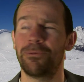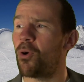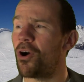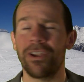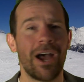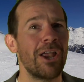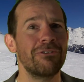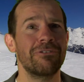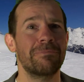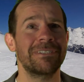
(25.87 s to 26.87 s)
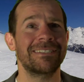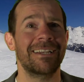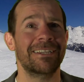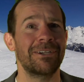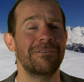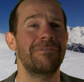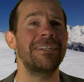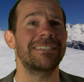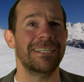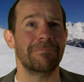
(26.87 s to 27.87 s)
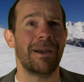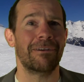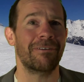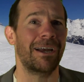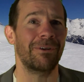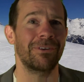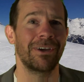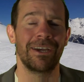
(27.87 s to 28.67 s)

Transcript: 100% convincing background,